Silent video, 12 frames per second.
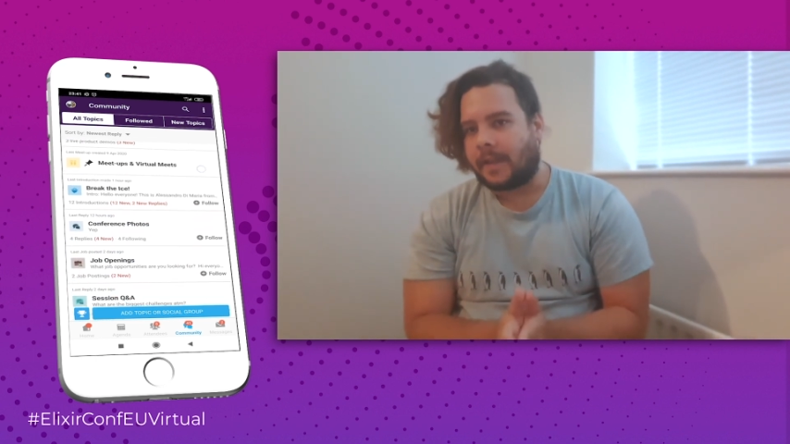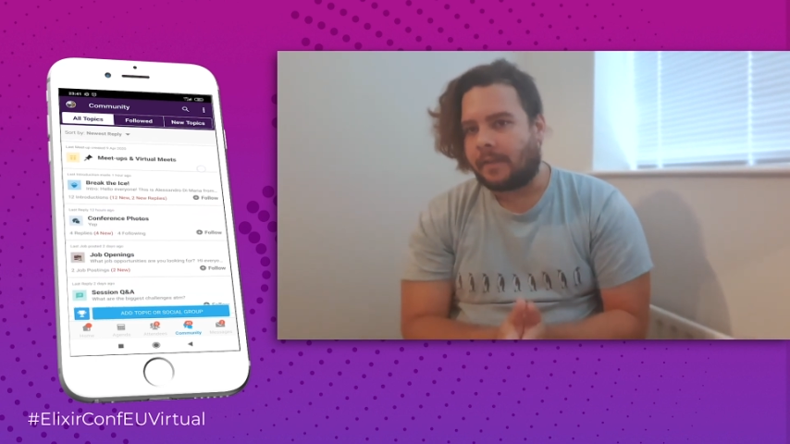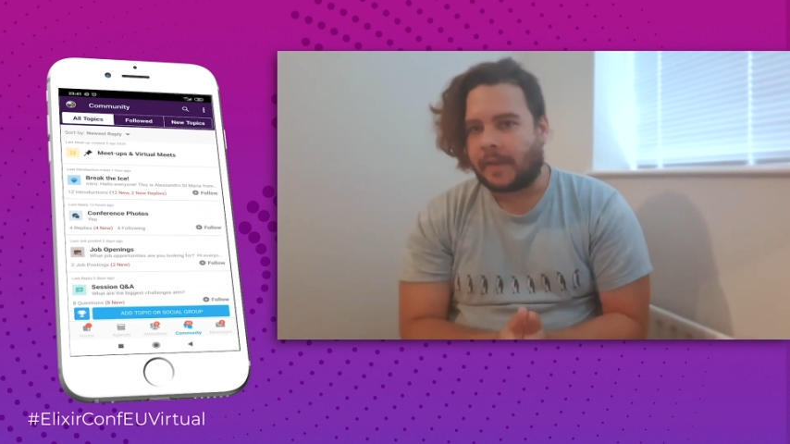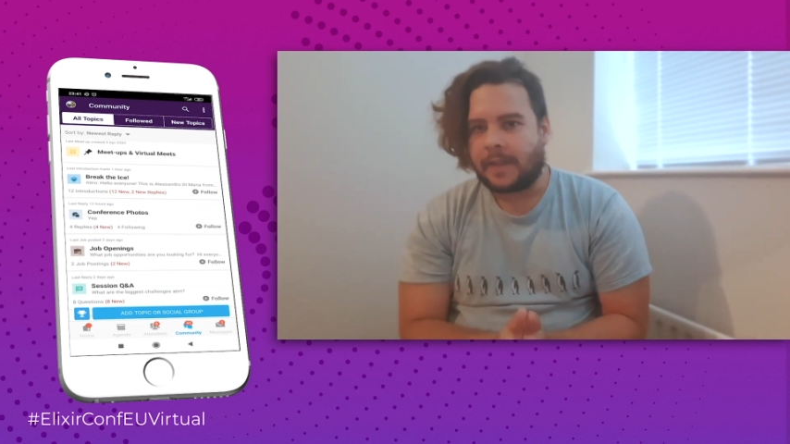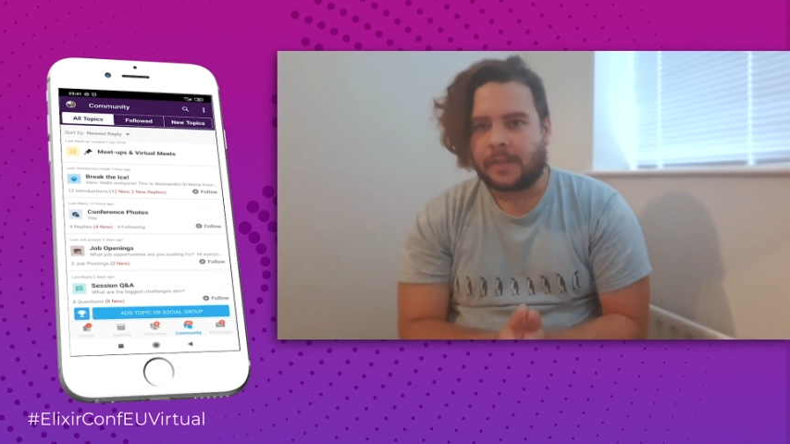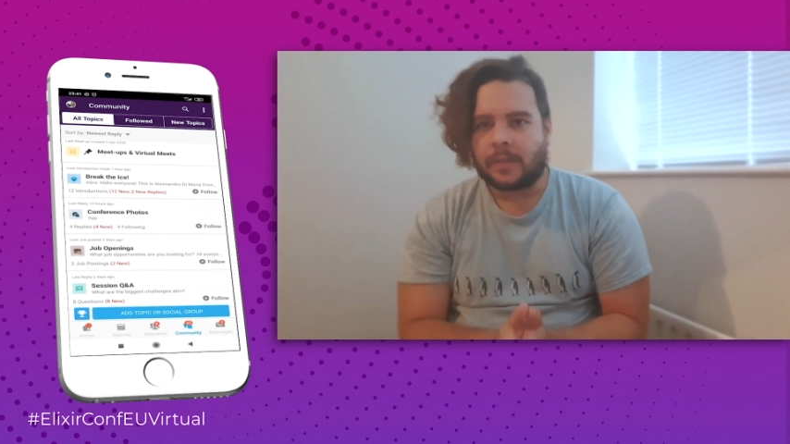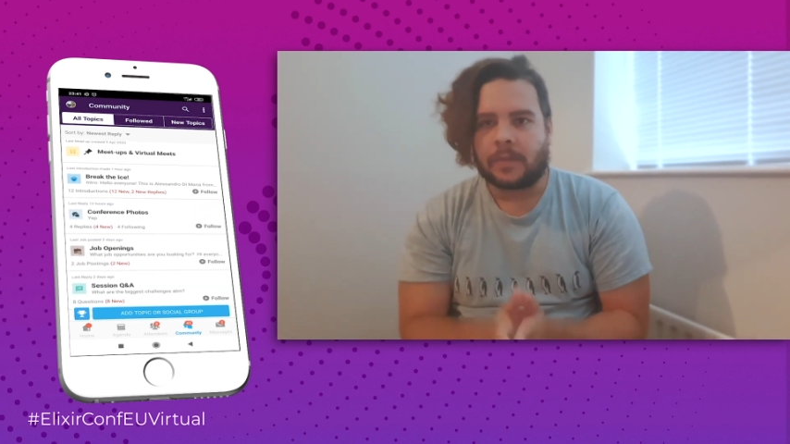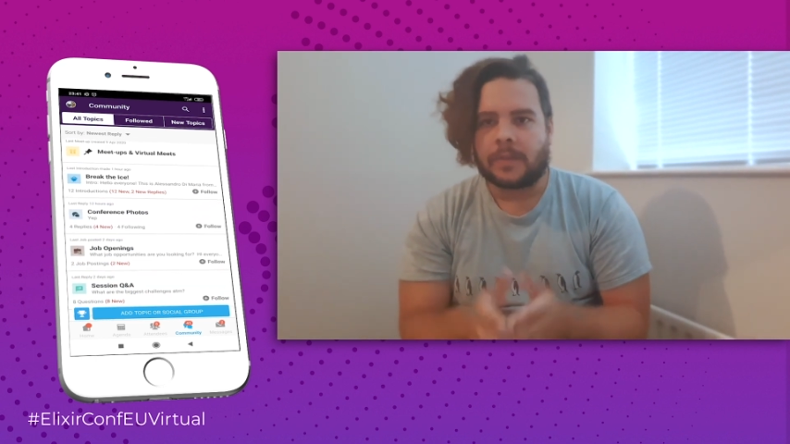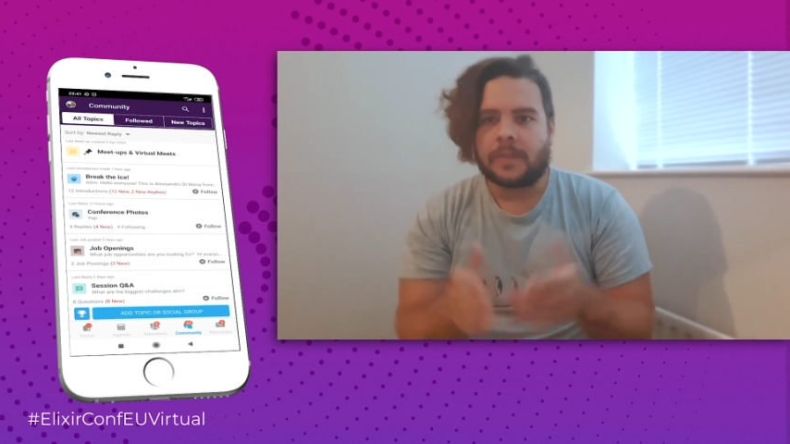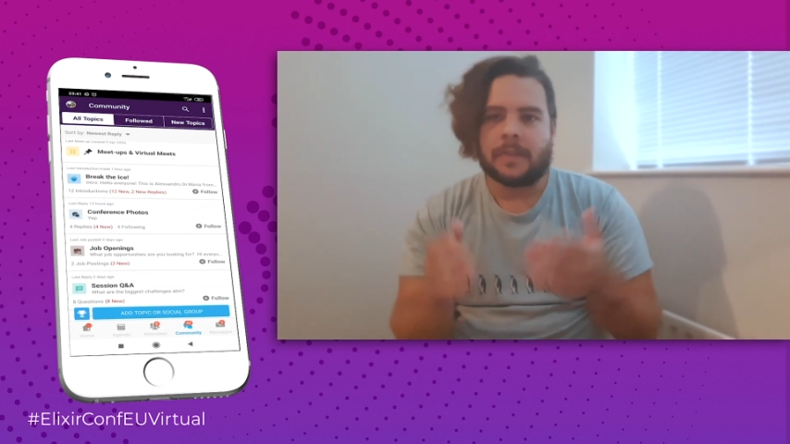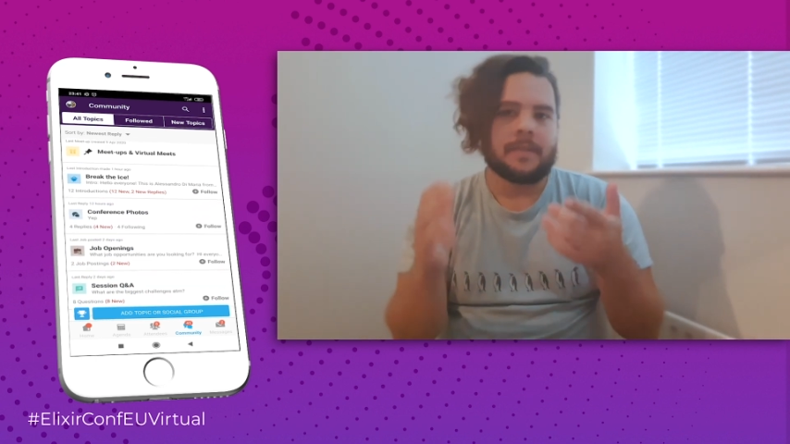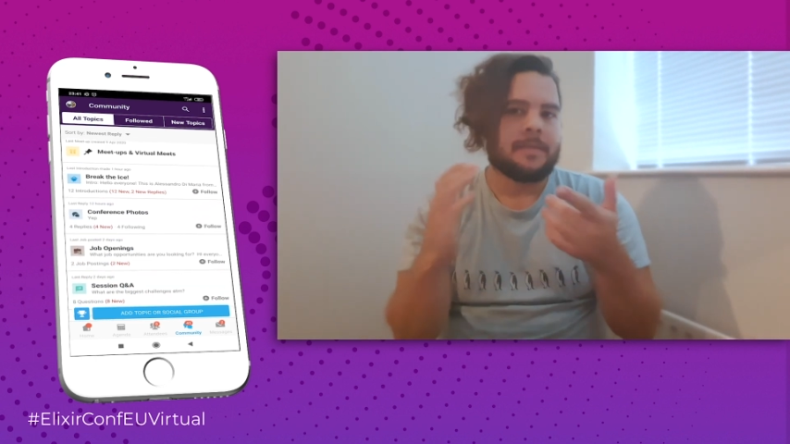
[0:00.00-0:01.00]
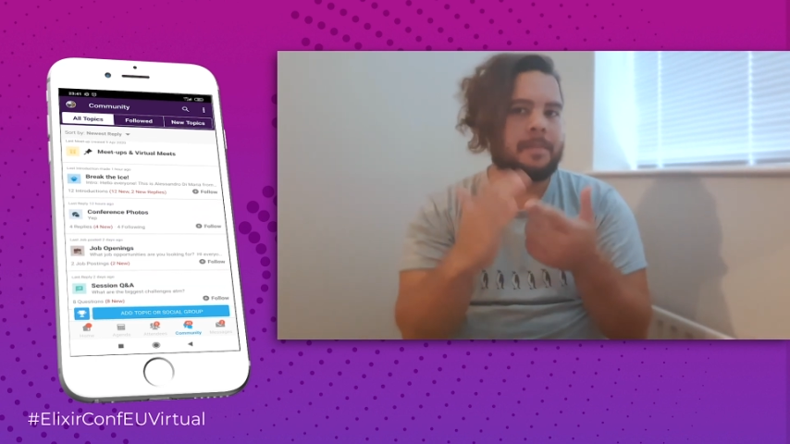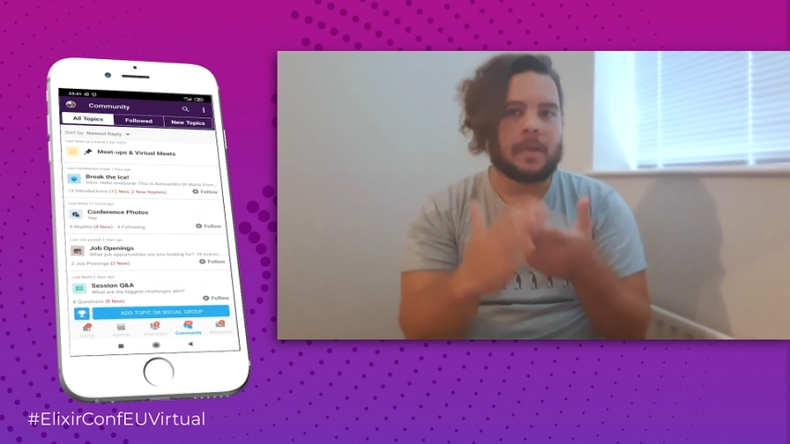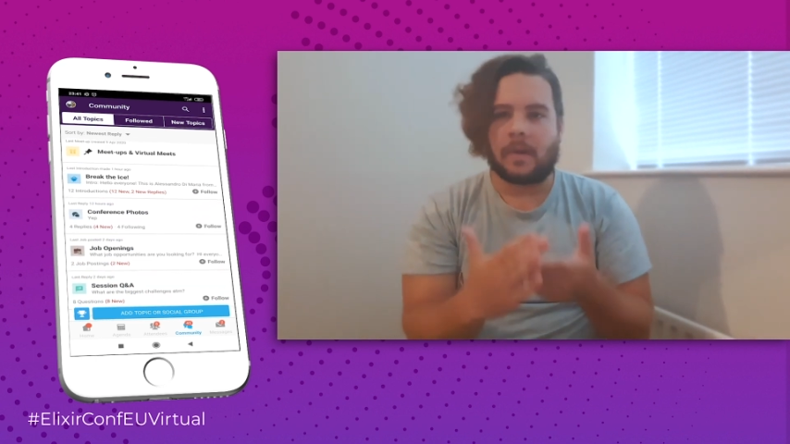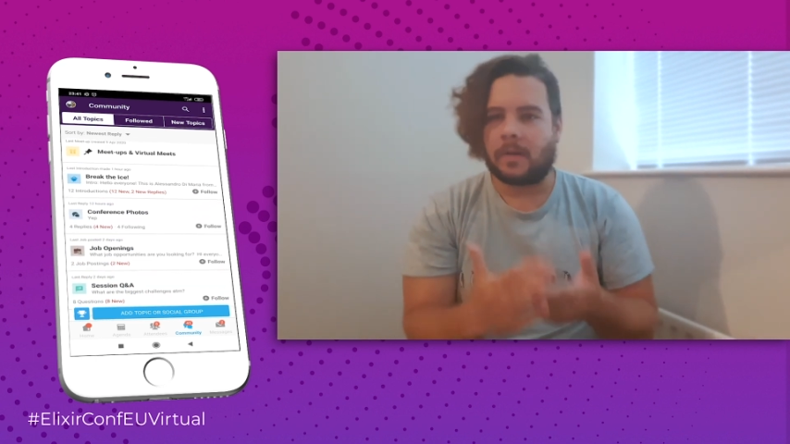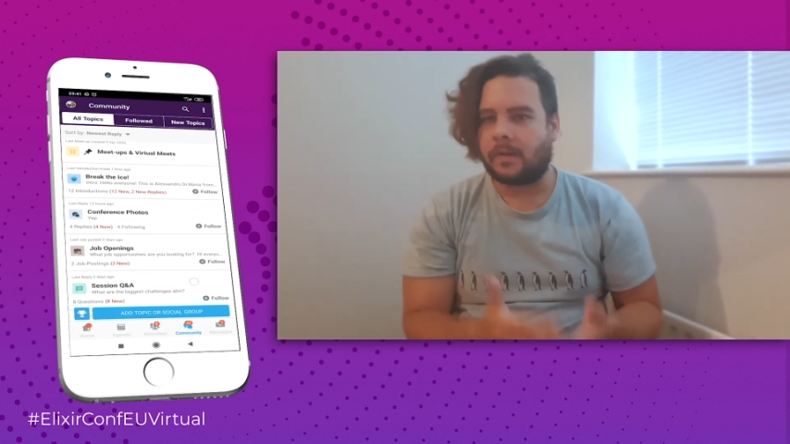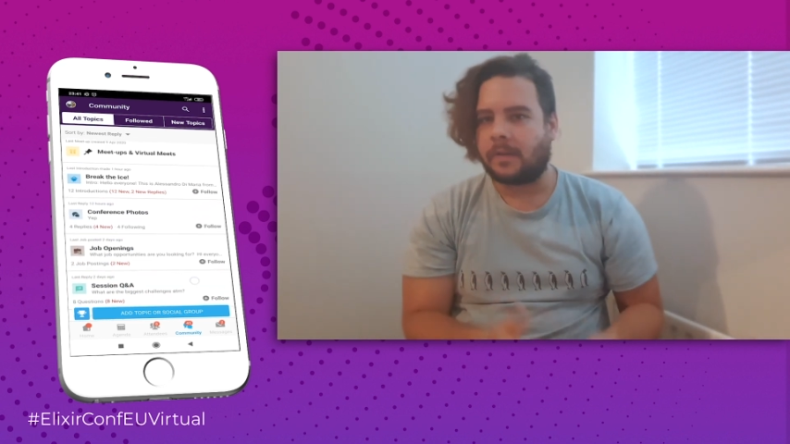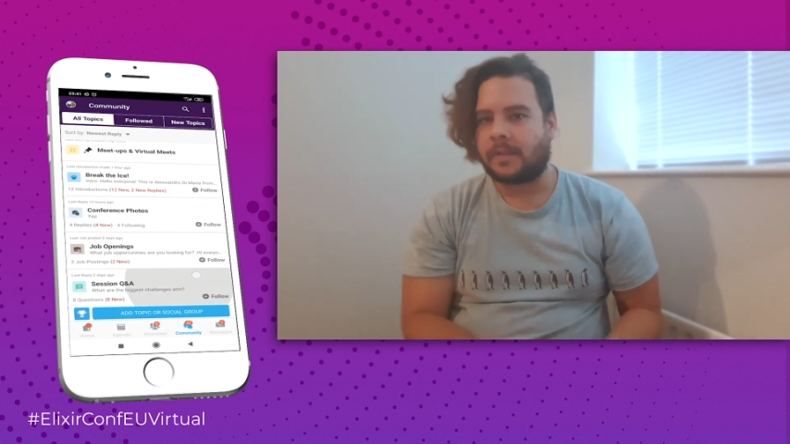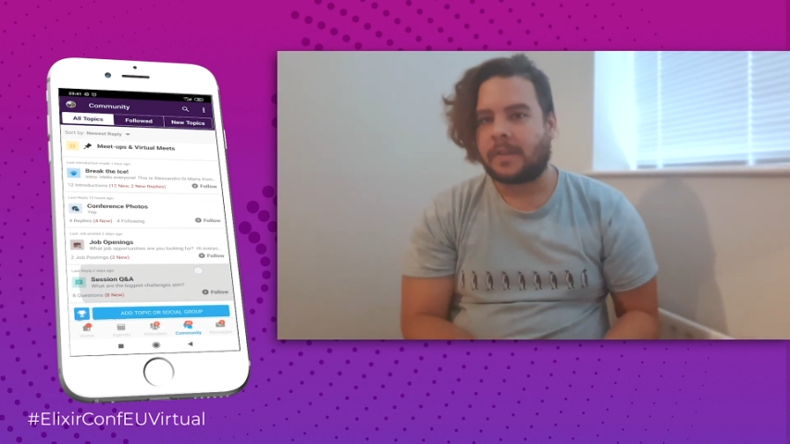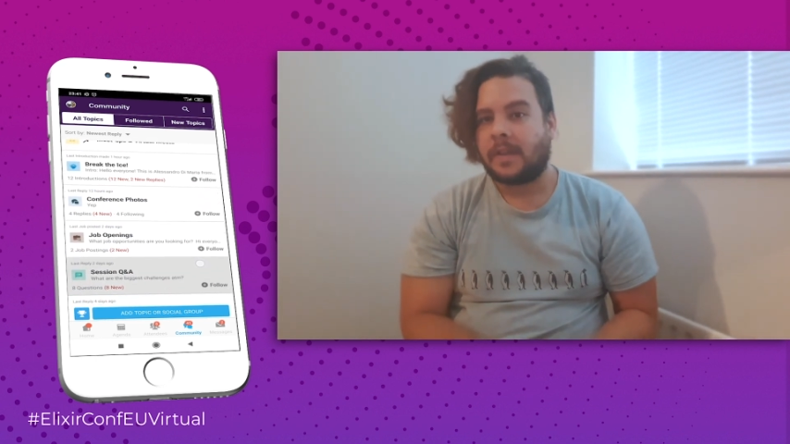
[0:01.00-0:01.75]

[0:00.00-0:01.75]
resources, blogs.